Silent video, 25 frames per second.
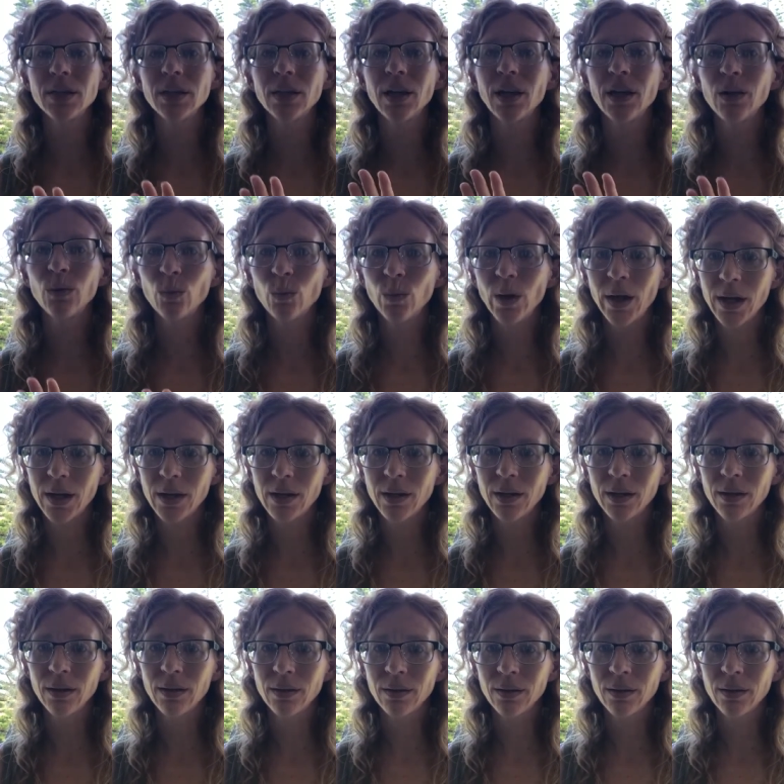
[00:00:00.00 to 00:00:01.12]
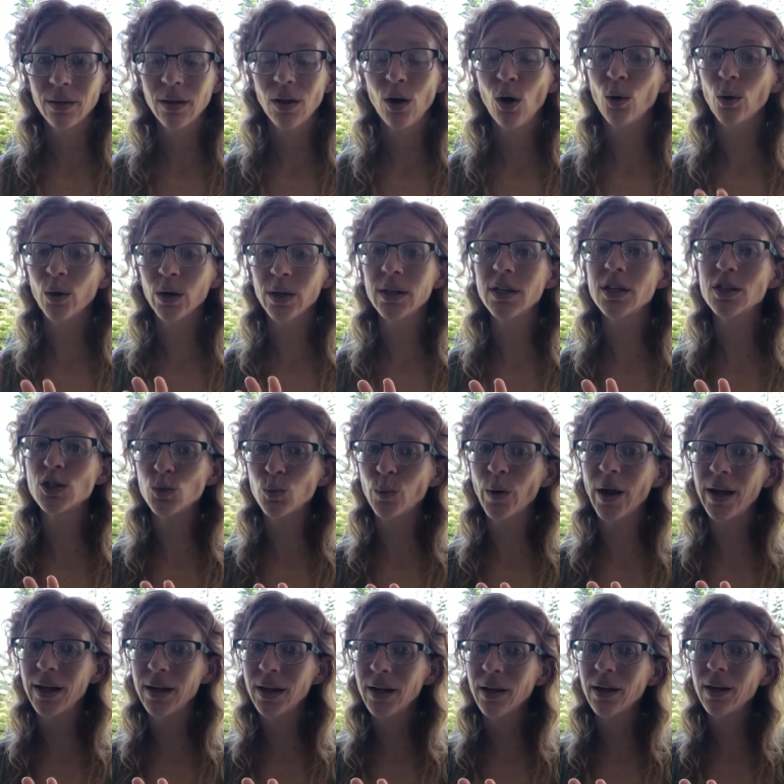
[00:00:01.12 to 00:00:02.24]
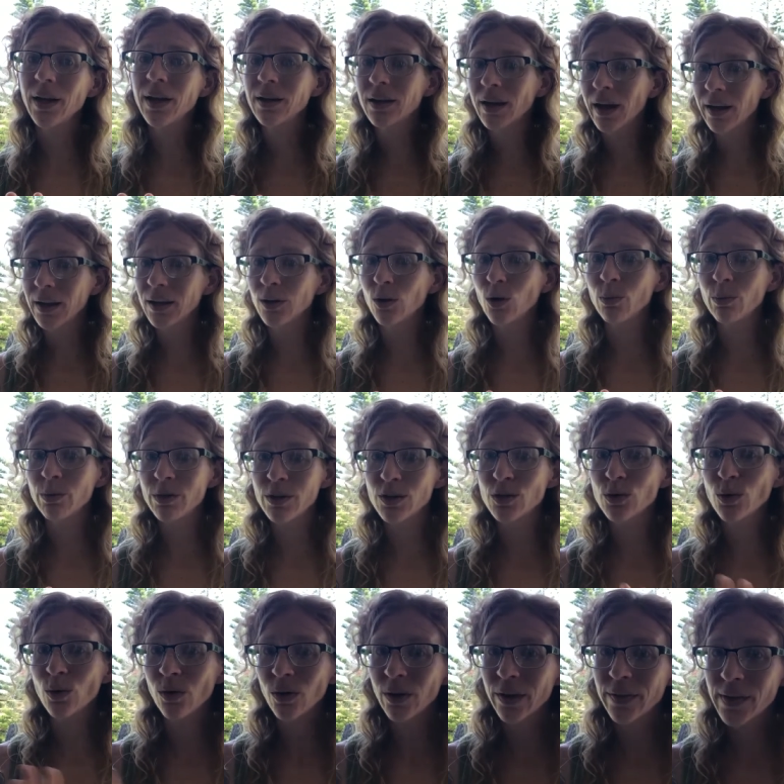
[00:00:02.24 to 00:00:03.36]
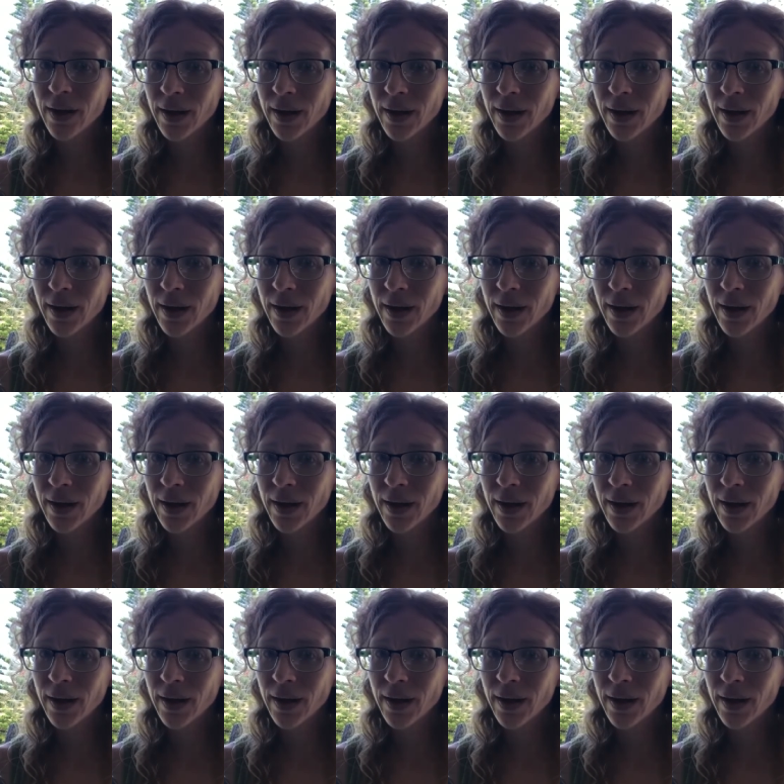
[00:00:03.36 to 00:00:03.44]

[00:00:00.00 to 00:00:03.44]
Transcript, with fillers: sitting and waiting or at least waiting, and I can open the